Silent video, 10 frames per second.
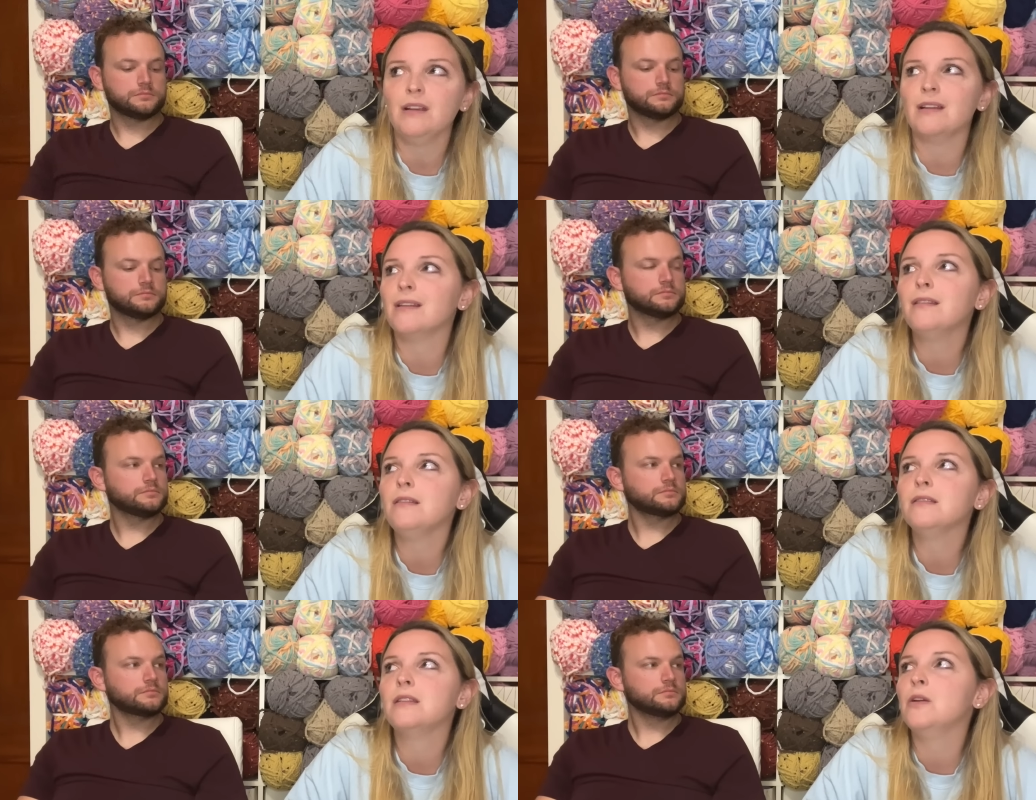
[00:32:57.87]
Speaker 1: I think
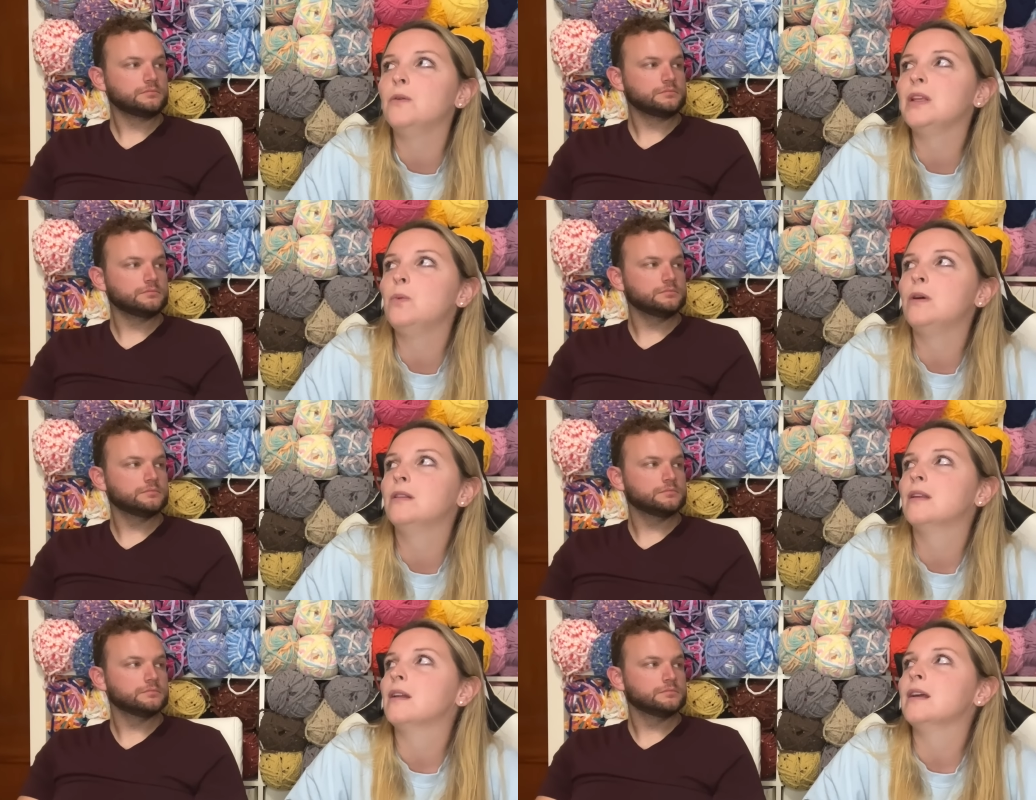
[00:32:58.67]
this is the only
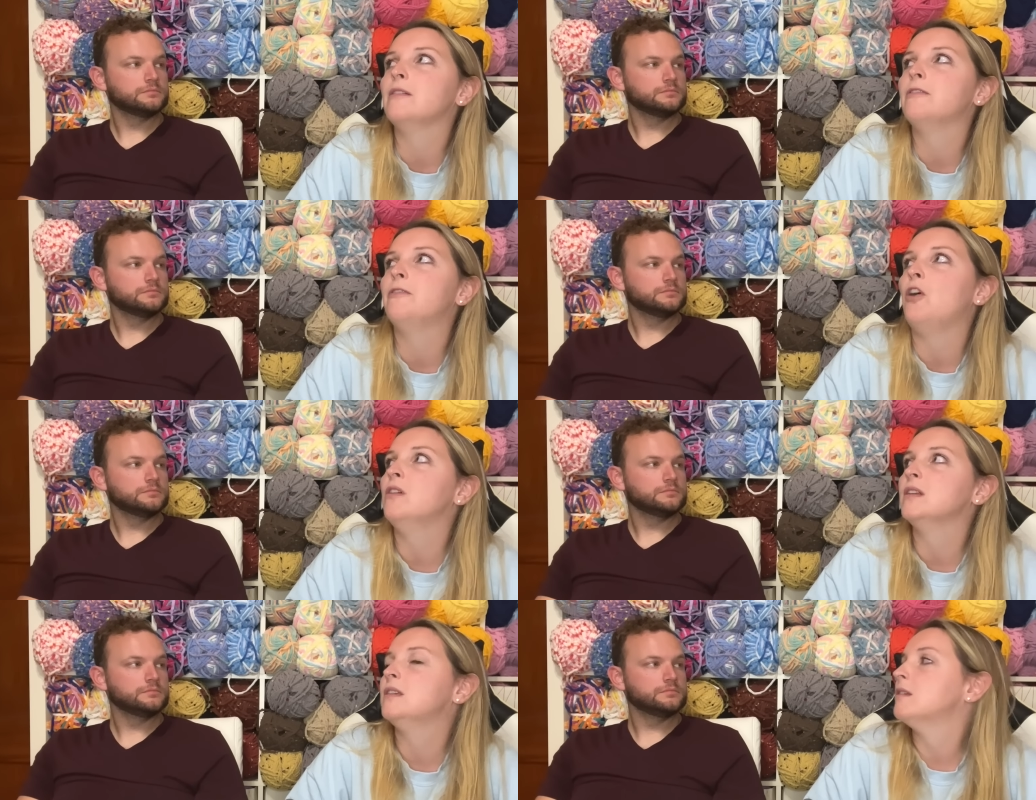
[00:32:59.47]
one that I
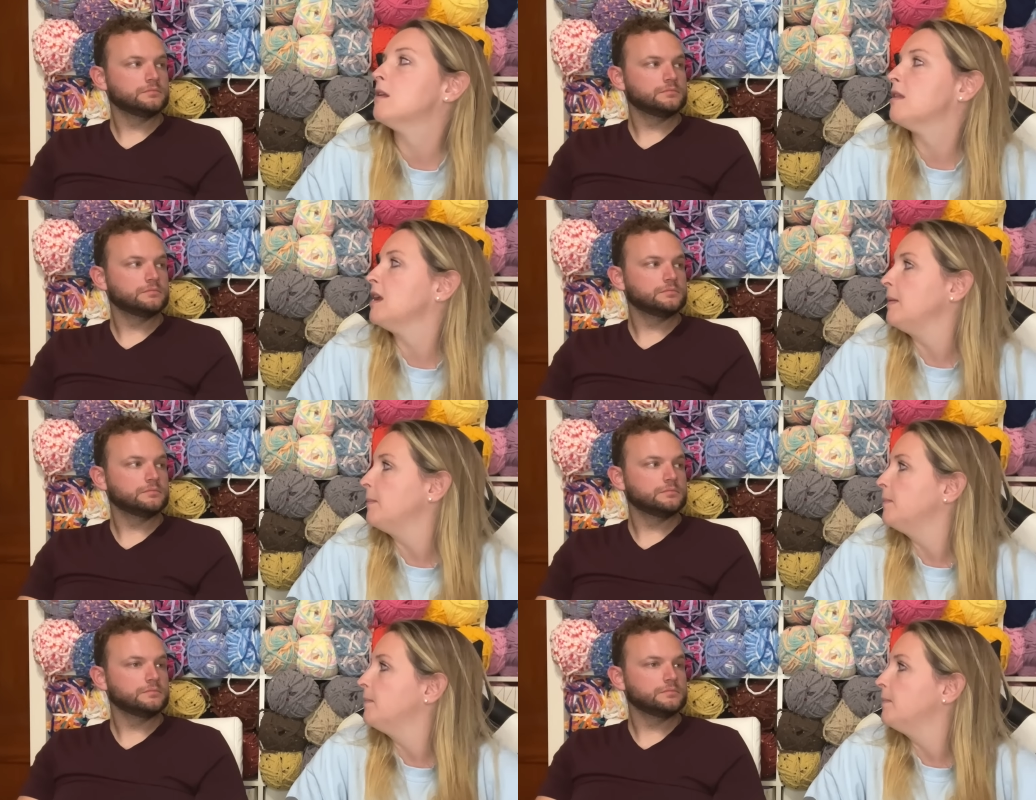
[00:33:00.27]
fall into the theme.